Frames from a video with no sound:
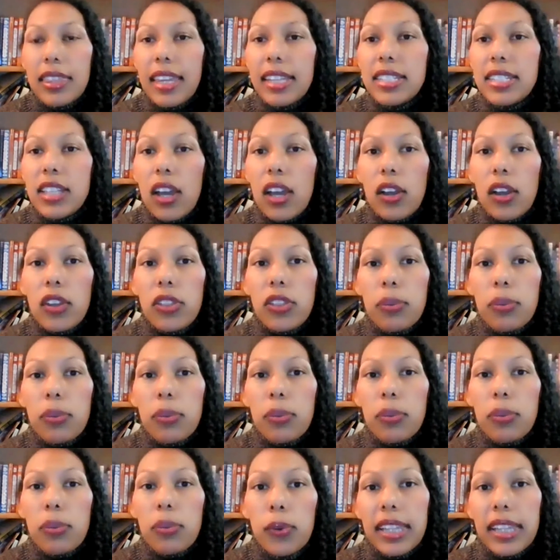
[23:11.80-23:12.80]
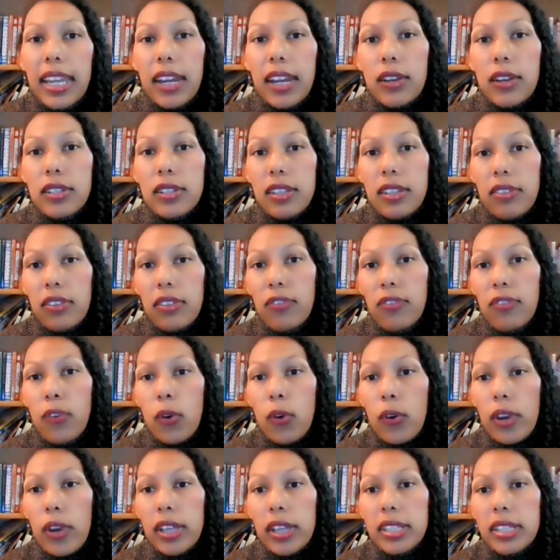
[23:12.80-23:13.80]
They dug through the layers of the
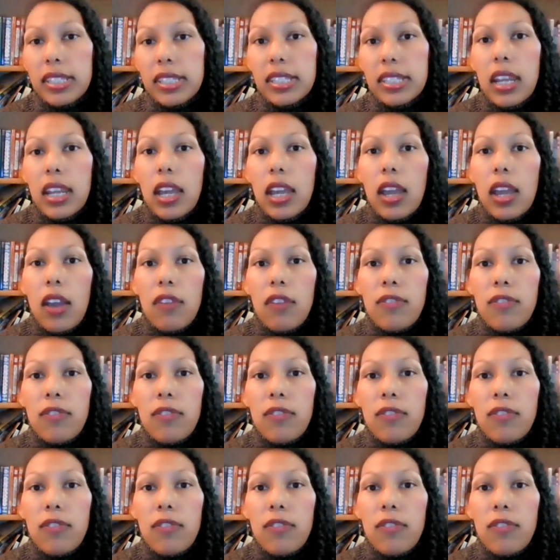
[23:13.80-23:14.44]
forest,